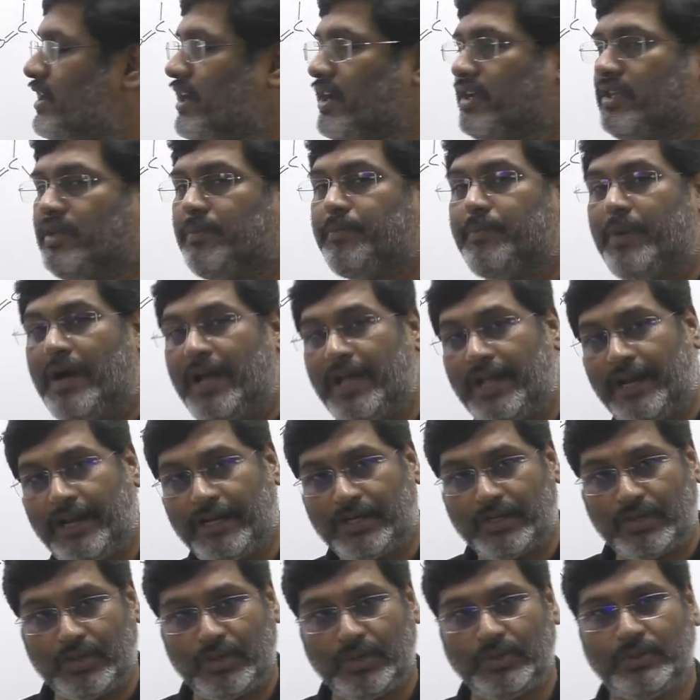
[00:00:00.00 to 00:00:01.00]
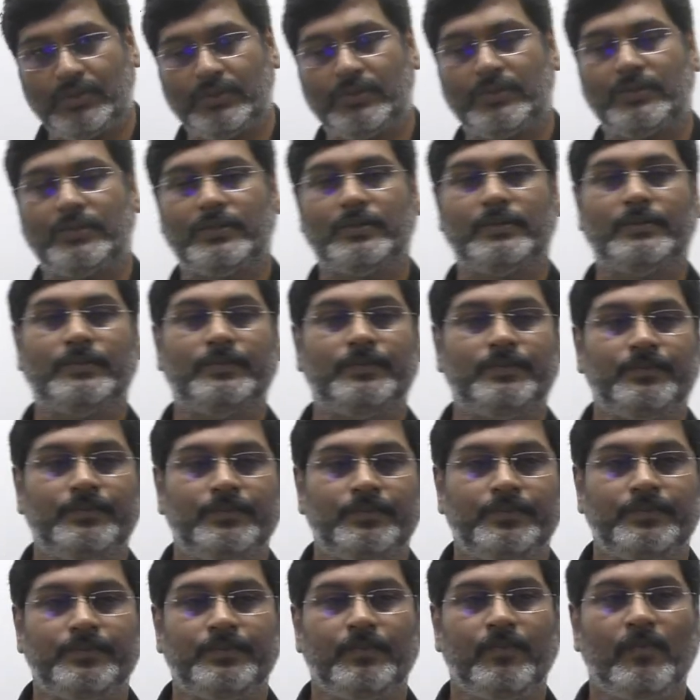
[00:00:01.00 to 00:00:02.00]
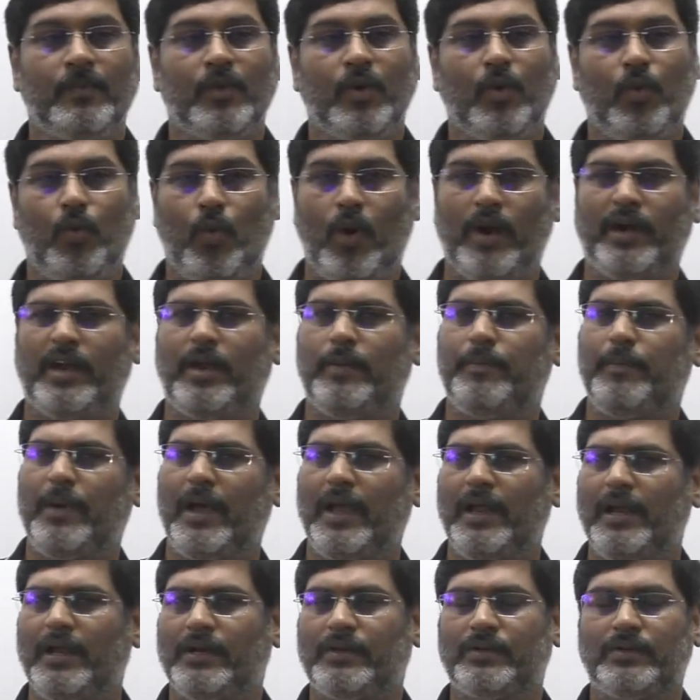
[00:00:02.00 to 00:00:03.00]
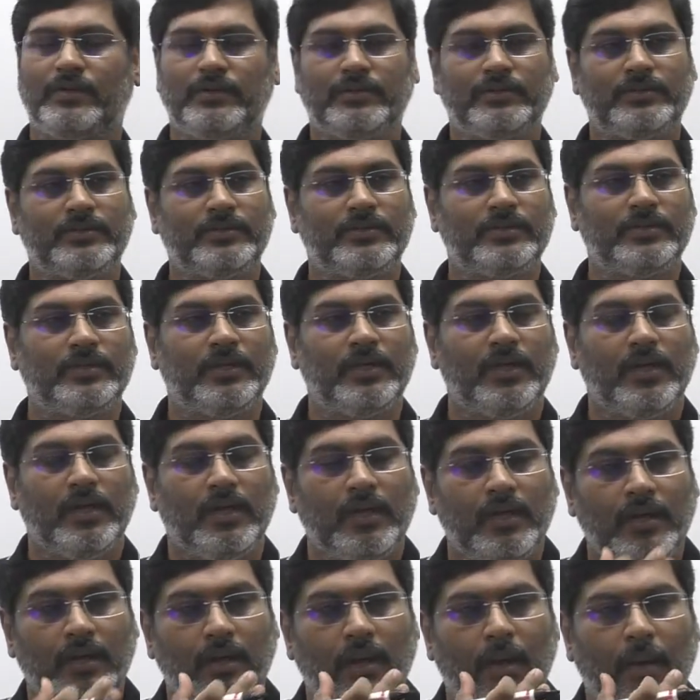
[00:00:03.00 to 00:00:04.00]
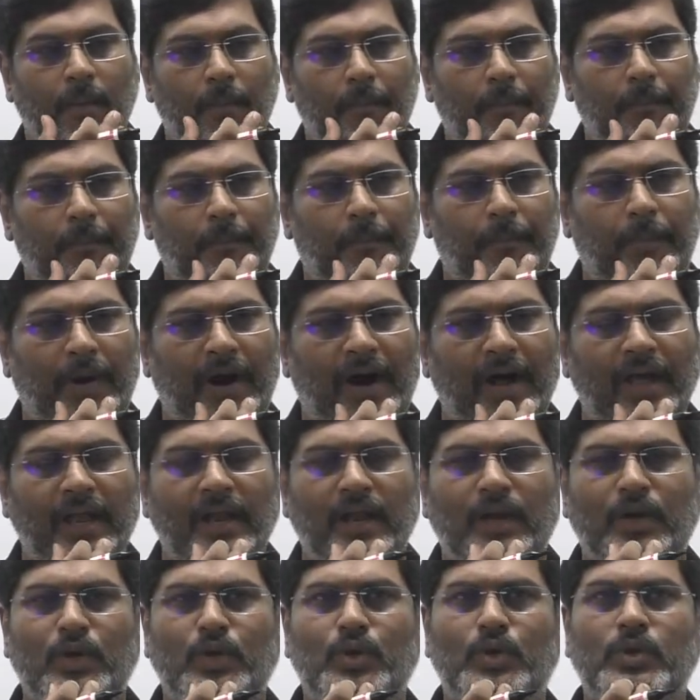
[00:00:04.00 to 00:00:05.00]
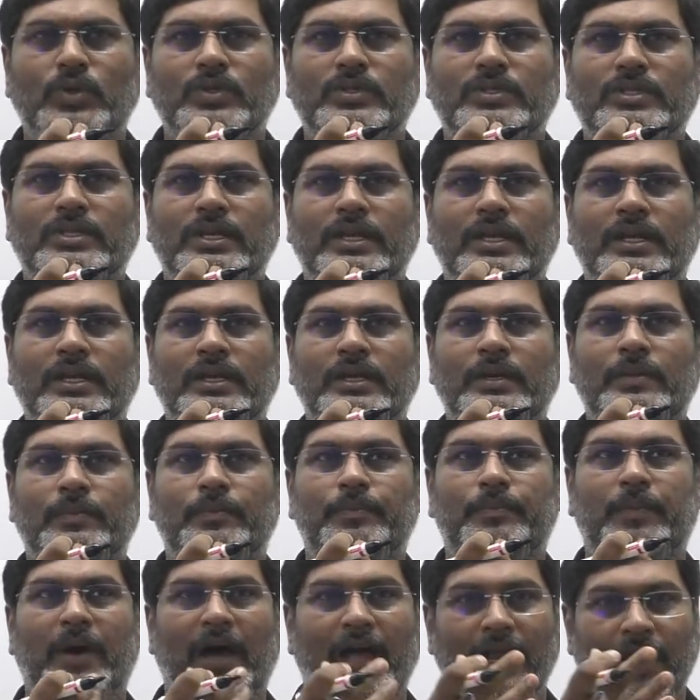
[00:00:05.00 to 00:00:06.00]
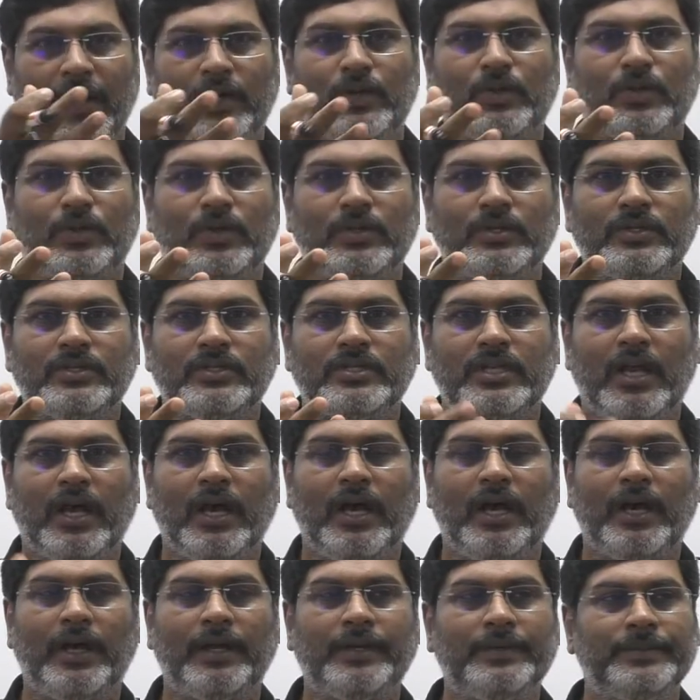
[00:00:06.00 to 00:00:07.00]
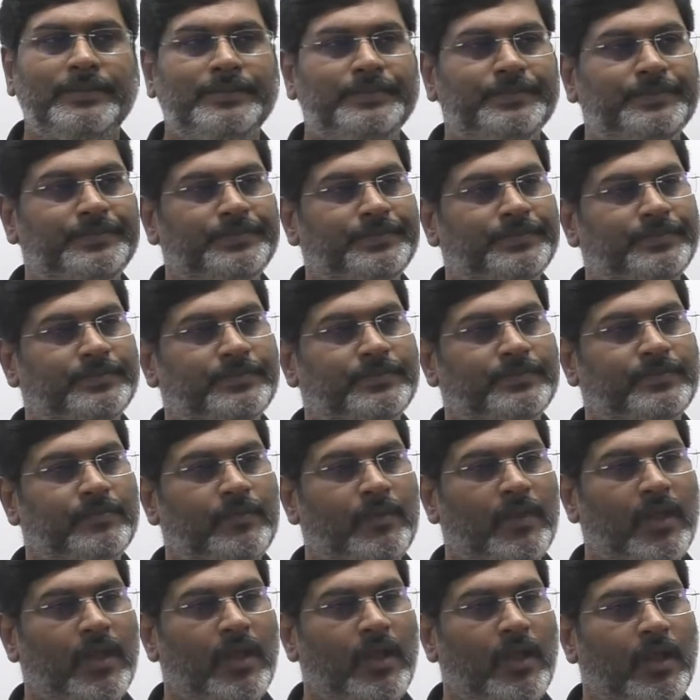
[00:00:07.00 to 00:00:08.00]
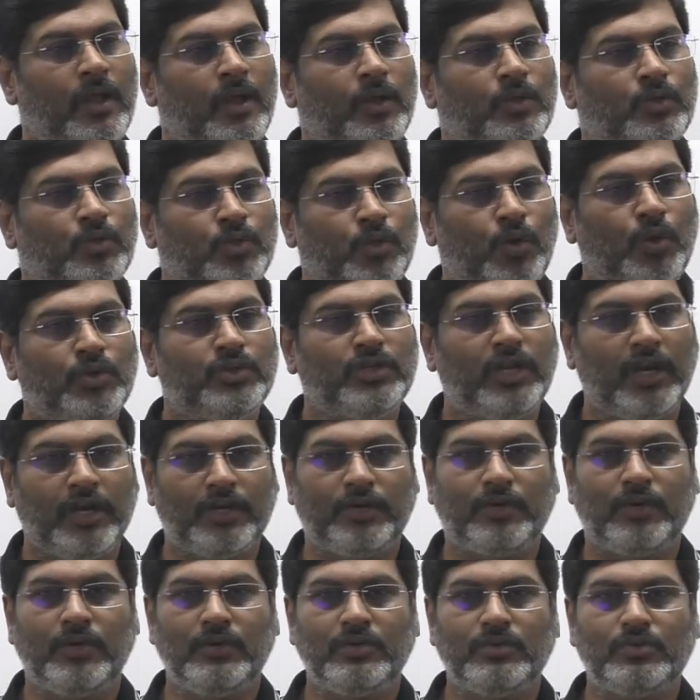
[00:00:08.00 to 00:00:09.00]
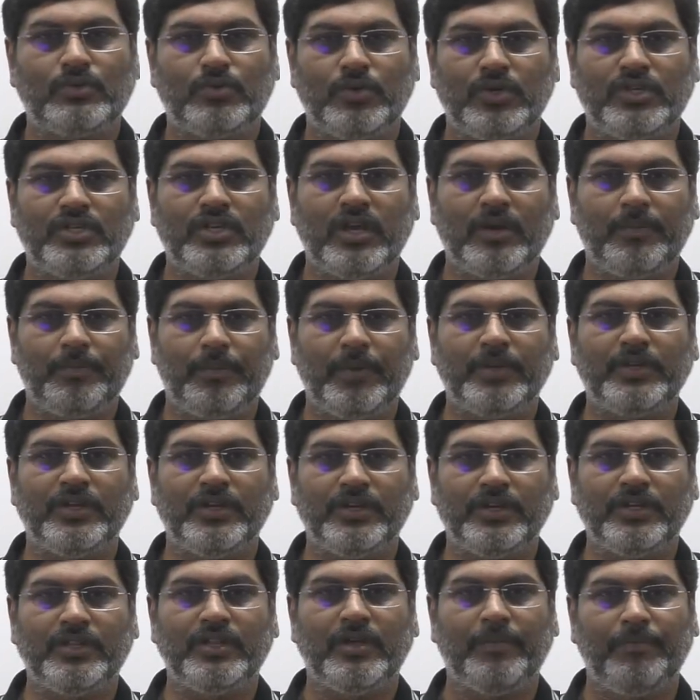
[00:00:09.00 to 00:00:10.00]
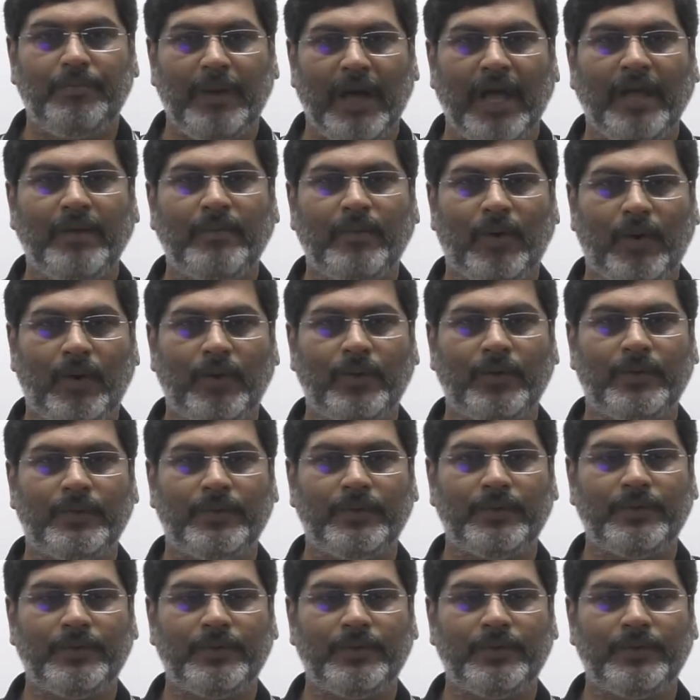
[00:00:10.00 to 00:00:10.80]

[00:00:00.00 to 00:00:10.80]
here the pi electrons. What are pi electrons? Pi electrons are those electrons which are present in the pi bond.